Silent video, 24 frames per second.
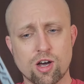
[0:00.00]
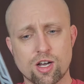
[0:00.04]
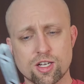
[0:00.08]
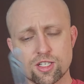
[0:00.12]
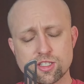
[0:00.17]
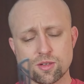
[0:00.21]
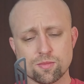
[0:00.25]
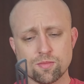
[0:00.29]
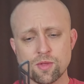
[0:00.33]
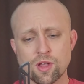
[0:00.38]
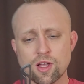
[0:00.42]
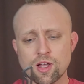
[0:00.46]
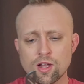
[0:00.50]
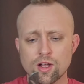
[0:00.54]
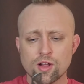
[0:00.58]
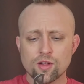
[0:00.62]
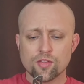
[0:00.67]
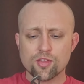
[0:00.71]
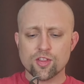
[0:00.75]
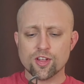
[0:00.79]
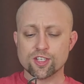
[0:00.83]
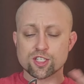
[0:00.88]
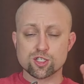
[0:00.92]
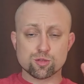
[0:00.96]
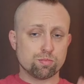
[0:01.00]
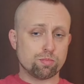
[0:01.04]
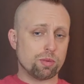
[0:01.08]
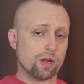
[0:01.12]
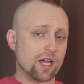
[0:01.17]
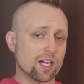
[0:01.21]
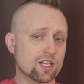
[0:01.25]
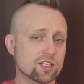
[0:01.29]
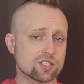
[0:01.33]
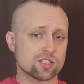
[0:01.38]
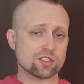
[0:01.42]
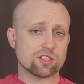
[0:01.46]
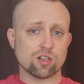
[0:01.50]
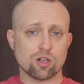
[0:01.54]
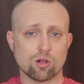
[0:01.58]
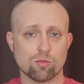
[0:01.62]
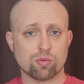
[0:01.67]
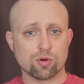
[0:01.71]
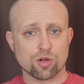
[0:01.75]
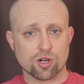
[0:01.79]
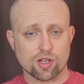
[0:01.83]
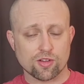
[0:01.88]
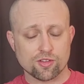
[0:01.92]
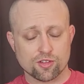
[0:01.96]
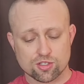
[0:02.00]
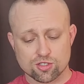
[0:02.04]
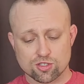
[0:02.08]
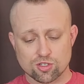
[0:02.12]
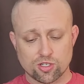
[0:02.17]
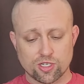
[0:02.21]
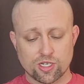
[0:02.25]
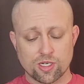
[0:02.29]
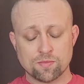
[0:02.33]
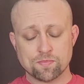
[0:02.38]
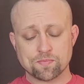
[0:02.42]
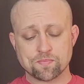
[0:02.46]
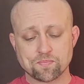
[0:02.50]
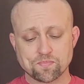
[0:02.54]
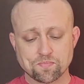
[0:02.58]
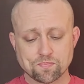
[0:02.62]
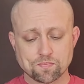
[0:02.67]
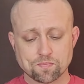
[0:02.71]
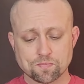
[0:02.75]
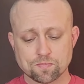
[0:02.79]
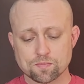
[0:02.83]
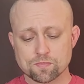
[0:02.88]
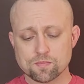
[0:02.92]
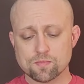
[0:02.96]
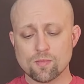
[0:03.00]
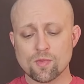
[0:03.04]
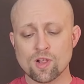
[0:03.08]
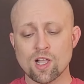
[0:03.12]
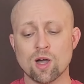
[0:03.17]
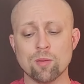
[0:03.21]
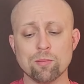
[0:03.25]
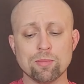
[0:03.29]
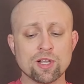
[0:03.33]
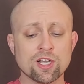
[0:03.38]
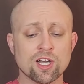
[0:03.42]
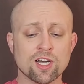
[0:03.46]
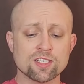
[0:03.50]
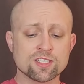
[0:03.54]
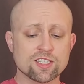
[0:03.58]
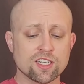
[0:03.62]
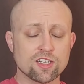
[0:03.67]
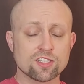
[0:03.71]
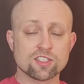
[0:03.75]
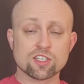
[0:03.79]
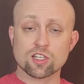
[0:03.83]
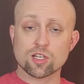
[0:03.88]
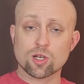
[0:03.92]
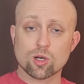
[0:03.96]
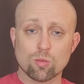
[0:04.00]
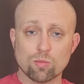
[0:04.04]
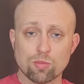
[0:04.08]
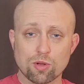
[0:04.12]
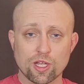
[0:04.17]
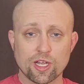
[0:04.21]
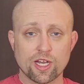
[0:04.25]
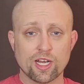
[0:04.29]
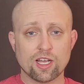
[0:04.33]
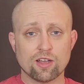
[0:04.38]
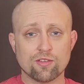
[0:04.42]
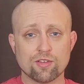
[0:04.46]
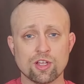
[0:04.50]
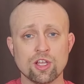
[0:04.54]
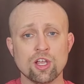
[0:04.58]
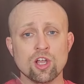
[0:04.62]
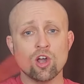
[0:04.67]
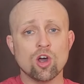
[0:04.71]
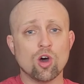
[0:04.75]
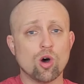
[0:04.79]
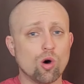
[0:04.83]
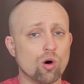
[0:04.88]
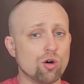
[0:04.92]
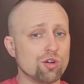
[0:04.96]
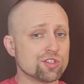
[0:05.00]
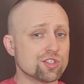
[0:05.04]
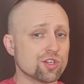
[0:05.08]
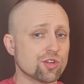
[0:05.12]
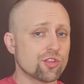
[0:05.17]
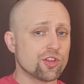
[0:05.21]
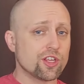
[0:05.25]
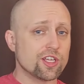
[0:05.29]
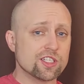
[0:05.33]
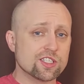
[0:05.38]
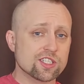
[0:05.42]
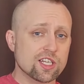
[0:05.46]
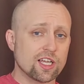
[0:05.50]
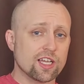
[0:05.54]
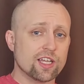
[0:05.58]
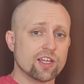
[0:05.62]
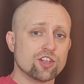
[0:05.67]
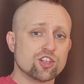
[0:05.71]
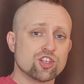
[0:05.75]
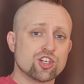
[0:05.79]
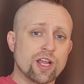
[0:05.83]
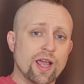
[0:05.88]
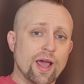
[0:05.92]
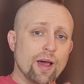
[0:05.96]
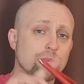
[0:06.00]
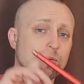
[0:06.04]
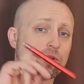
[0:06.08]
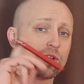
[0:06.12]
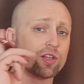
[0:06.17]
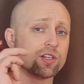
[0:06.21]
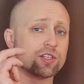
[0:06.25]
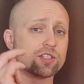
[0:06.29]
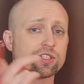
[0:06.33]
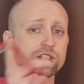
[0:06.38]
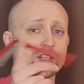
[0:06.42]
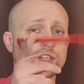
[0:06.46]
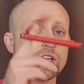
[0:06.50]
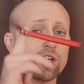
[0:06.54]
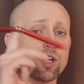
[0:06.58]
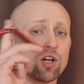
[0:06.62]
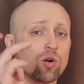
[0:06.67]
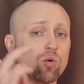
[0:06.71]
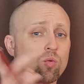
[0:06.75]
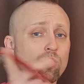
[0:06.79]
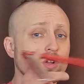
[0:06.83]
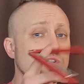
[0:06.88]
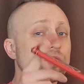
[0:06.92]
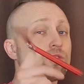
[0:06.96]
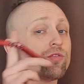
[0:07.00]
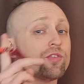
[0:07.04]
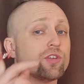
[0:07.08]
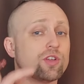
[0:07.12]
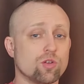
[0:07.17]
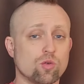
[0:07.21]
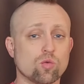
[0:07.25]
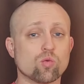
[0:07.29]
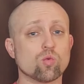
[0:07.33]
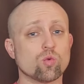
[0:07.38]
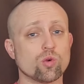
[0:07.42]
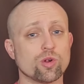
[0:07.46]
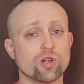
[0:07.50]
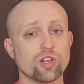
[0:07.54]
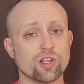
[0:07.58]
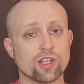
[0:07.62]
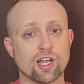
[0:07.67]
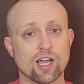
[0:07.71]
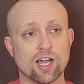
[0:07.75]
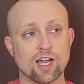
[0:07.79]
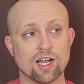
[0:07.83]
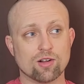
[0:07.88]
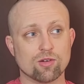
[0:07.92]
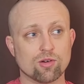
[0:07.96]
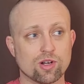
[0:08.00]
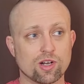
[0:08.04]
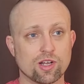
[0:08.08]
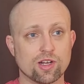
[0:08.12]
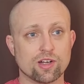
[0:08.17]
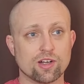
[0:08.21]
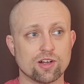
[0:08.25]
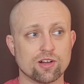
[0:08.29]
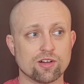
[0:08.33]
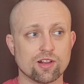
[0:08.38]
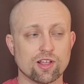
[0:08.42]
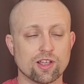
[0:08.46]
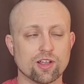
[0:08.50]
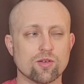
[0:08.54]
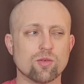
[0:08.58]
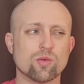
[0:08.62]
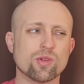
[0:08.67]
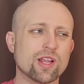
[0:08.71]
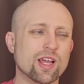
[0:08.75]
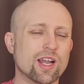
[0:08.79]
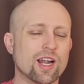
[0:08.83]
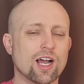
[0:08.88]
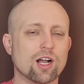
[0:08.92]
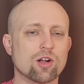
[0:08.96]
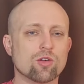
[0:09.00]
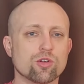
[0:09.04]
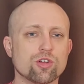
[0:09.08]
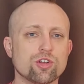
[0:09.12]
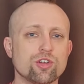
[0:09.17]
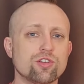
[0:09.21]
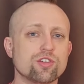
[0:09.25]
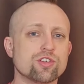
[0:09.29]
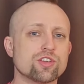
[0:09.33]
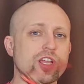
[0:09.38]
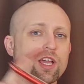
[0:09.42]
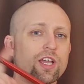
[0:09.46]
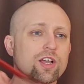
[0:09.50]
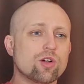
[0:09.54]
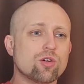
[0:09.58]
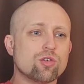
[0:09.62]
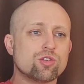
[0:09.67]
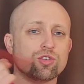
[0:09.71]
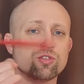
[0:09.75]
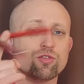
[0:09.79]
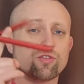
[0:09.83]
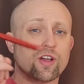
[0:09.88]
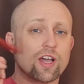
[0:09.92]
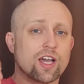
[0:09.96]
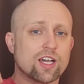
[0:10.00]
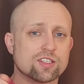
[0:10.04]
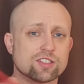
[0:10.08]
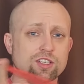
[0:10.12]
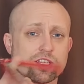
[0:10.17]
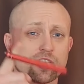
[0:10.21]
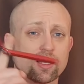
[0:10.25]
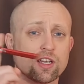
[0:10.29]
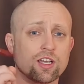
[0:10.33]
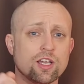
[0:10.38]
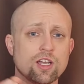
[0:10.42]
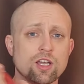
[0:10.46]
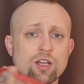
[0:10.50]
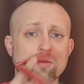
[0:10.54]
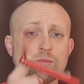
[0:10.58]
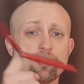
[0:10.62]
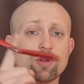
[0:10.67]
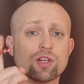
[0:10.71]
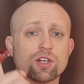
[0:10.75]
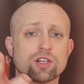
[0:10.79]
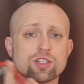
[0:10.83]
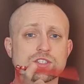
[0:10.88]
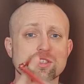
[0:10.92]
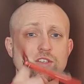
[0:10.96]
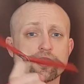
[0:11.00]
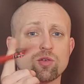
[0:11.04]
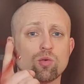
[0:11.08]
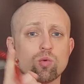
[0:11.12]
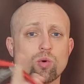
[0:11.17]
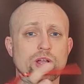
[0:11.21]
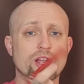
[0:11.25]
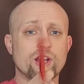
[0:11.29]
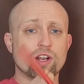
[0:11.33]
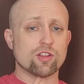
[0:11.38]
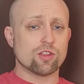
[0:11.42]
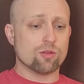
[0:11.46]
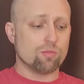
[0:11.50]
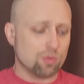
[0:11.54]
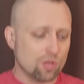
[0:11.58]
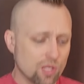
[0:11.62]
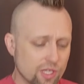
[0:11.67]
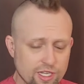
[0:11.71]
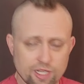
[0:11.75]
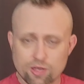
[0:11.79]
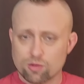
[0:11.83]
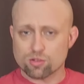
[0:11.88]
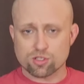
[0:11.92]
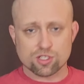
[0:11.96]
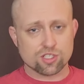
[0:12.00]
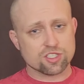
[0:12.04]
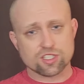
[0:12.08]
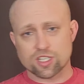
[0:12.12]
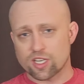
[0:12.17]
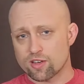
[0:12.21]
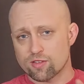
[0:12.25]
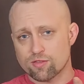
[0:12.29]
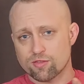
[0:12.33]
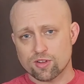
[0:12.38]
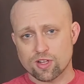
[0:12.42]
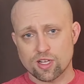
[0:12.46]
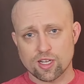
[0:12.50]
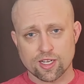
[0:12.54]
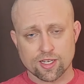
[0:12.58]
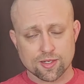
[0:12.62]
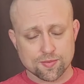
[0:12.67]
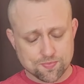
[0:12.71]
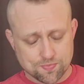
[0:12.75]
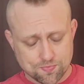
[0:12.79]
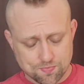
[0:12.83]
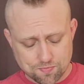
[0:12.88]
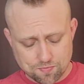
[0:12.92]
awesome. The specs I'll put on the screen. Um, because it is a little blade heavy, also things like chaplains will feel really awkward on here. Like, well, not awkward. You just can't go too fast, like because the weight of the blade will just send it flying.